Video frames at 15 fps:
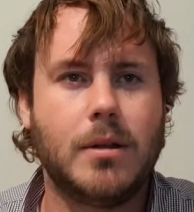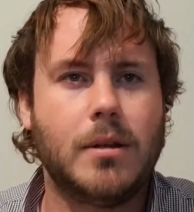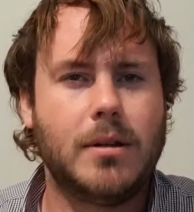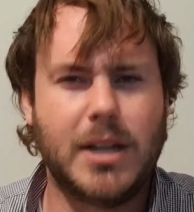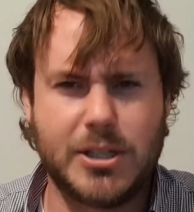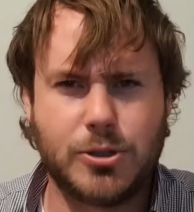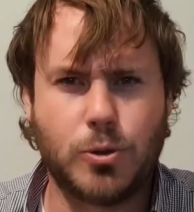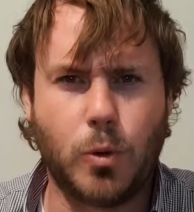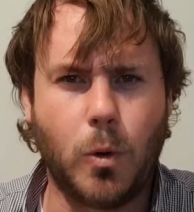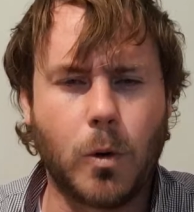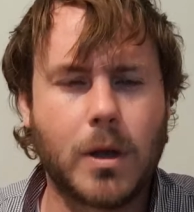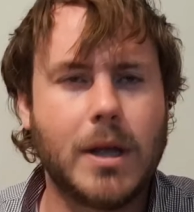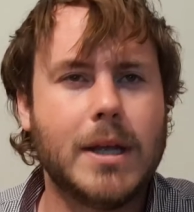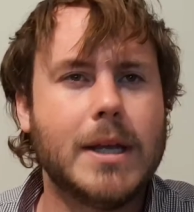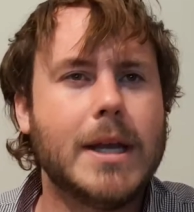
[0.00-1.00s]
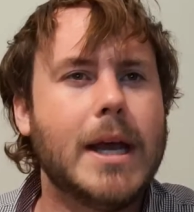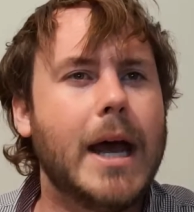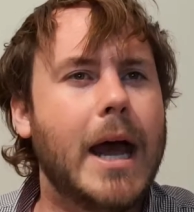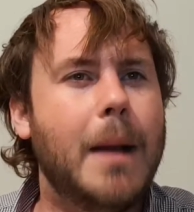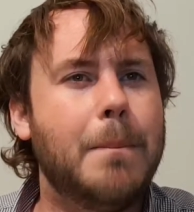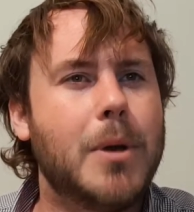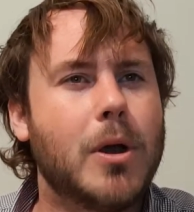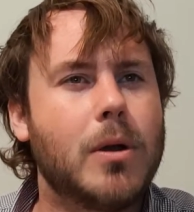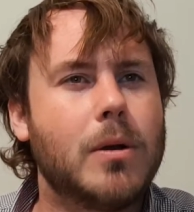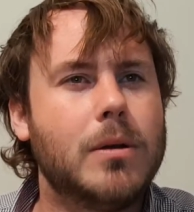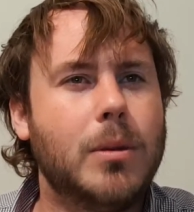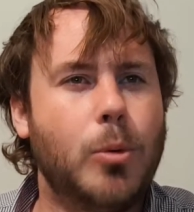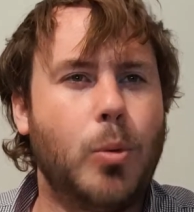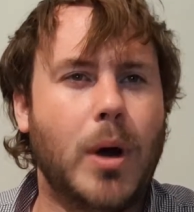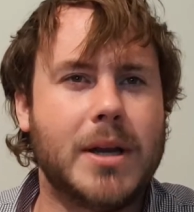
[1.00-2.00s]
Let's talk. But
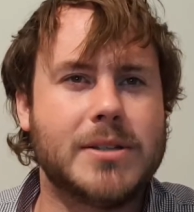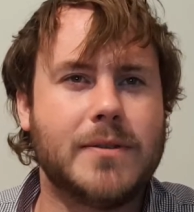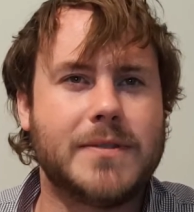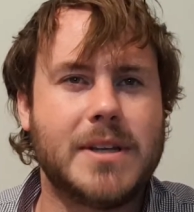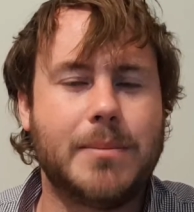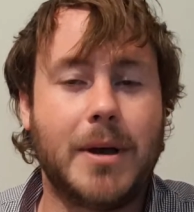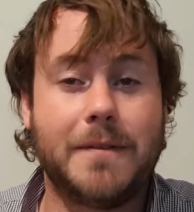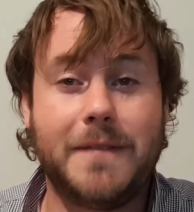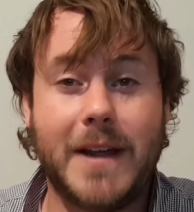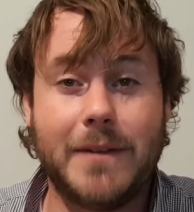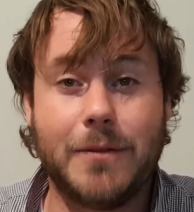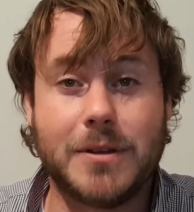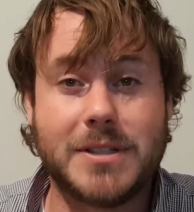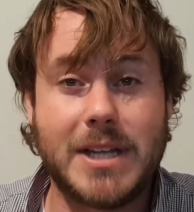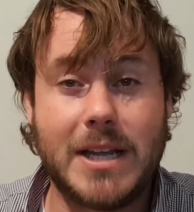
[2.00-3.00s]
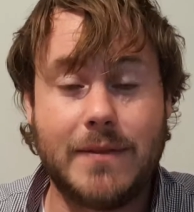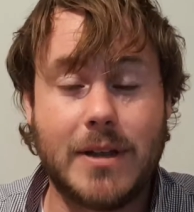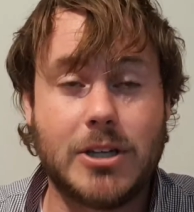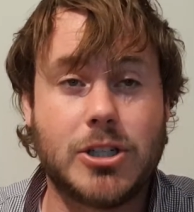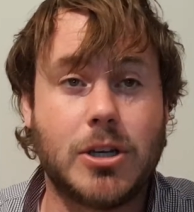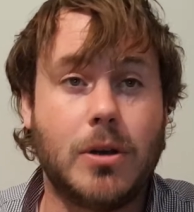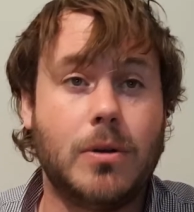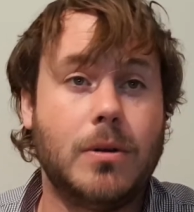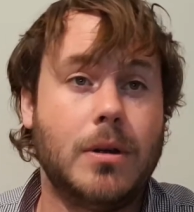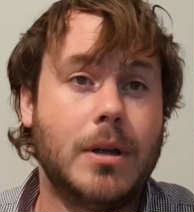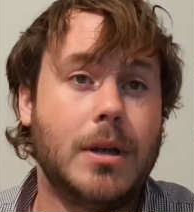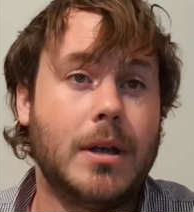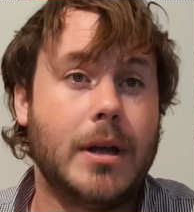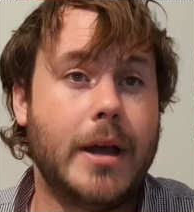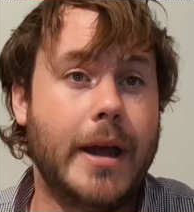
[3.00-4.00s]
number 1 is obviously my favourite TV show.
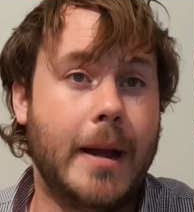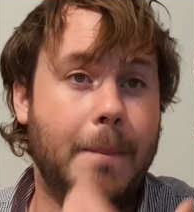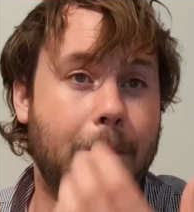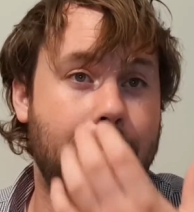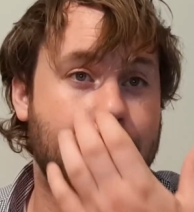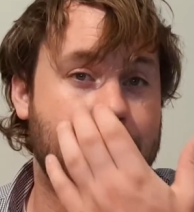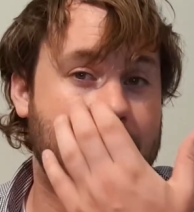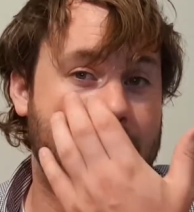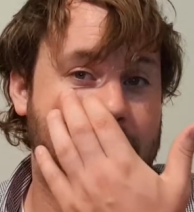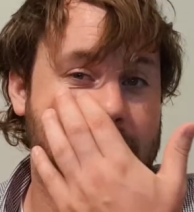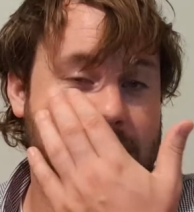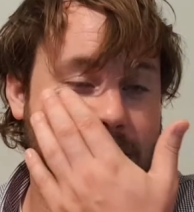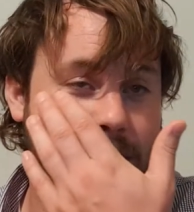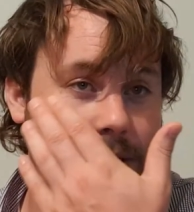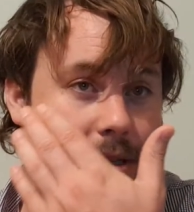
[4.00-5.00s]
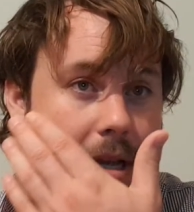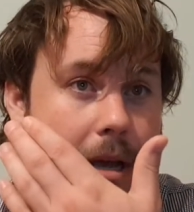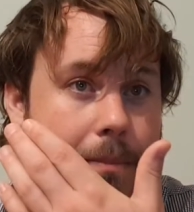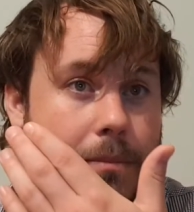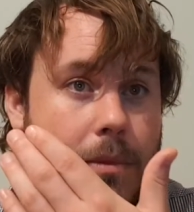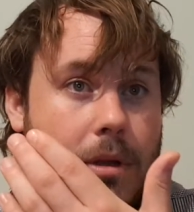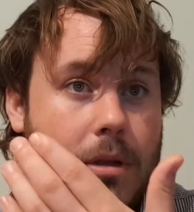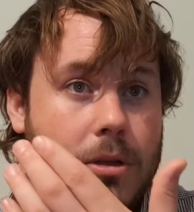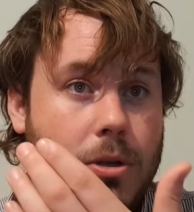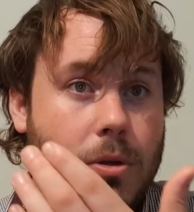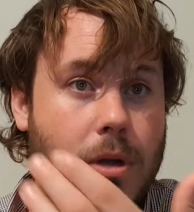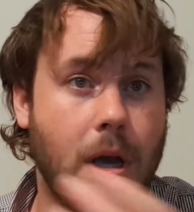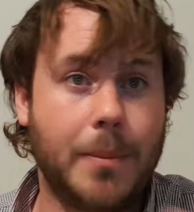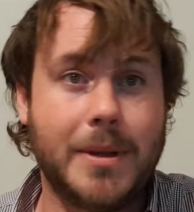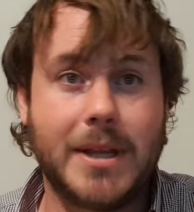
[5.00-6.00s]
And this is You
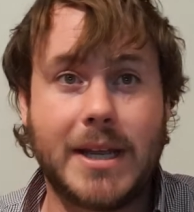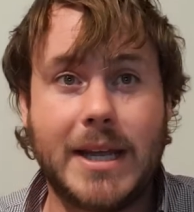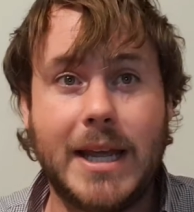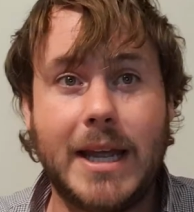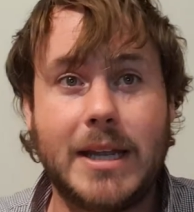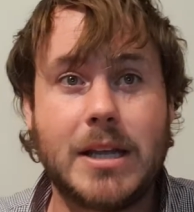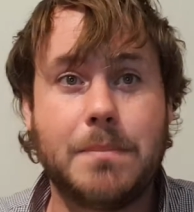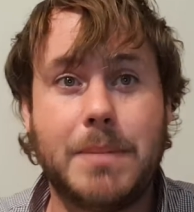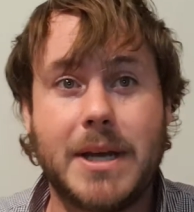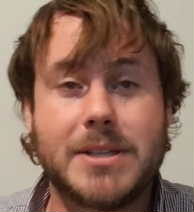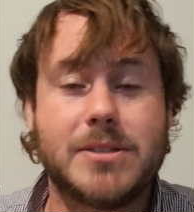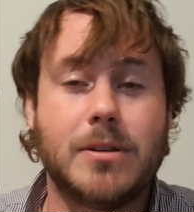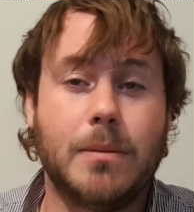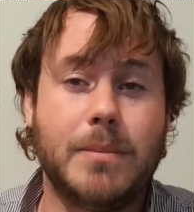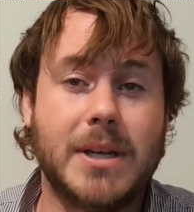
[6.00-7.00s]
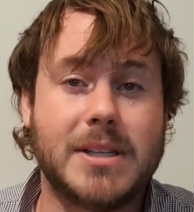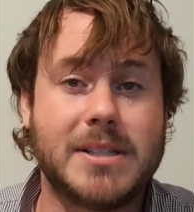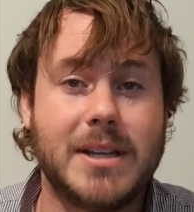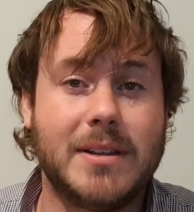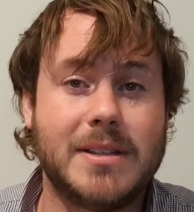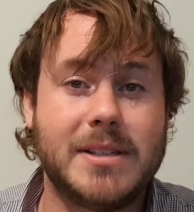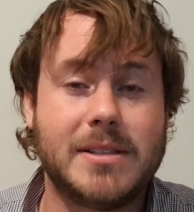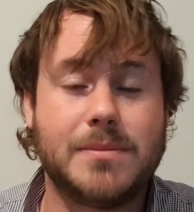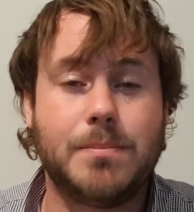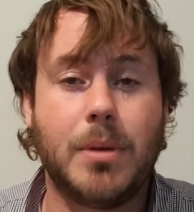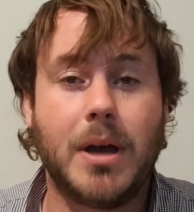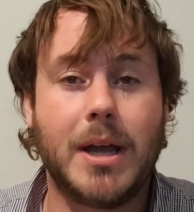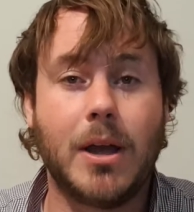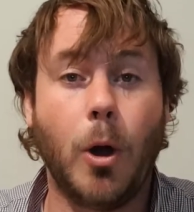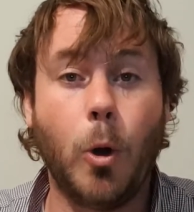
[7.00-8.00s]
Come at the King, You Best Not Miss. Now this is
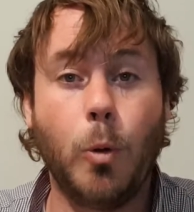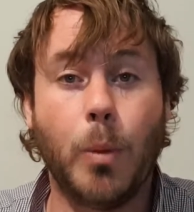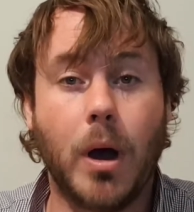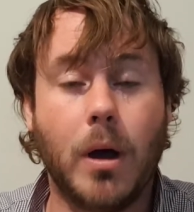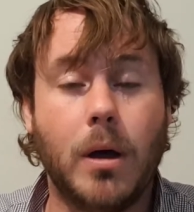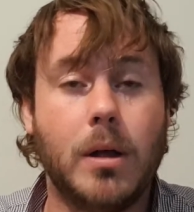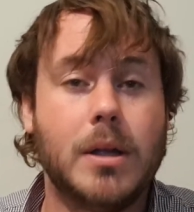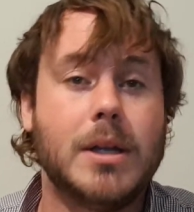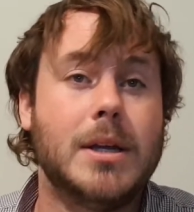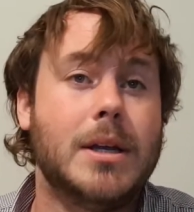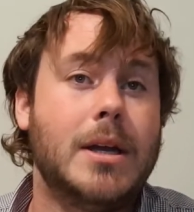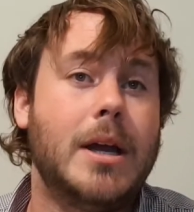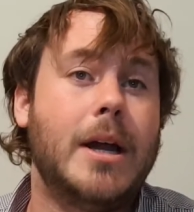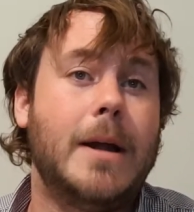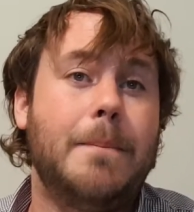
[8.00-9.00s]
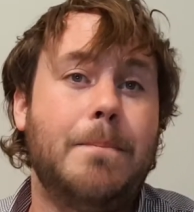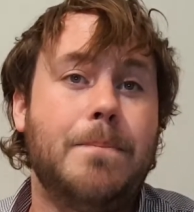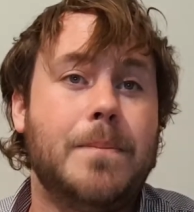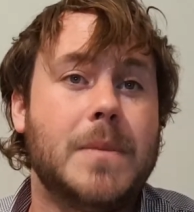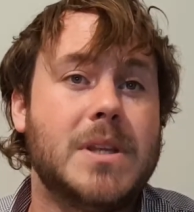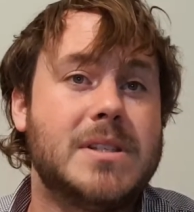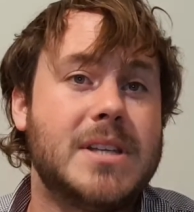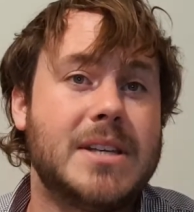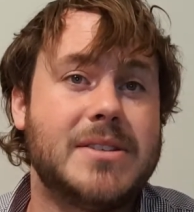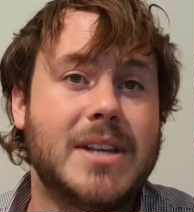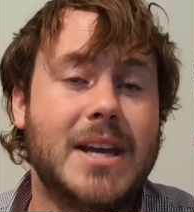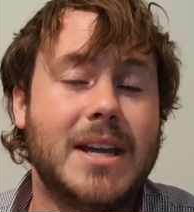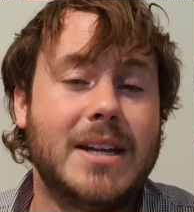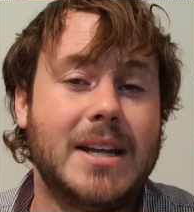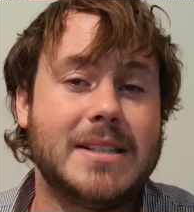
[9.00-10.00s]
by Omar, says
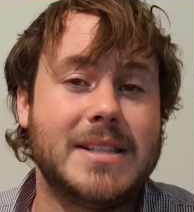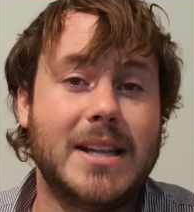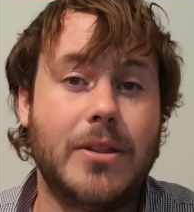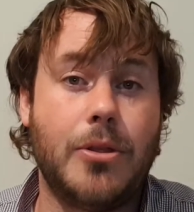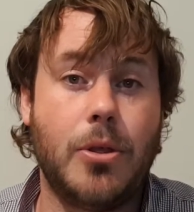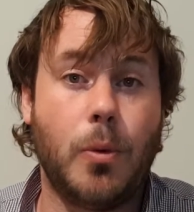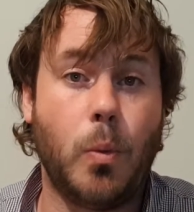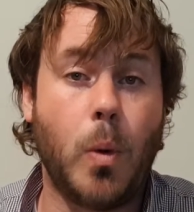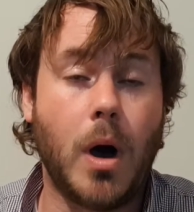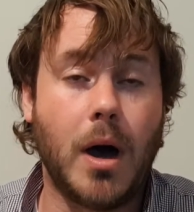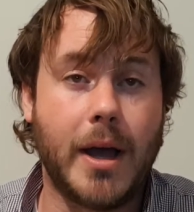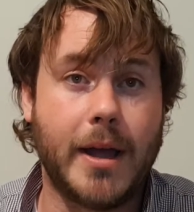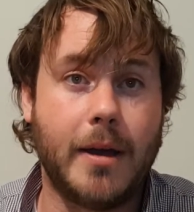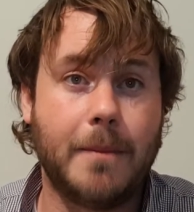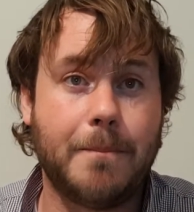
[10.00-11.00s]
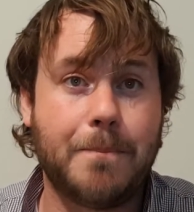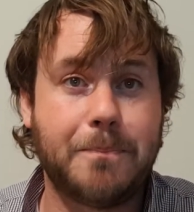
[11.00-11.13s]
that, and that's in The Wire.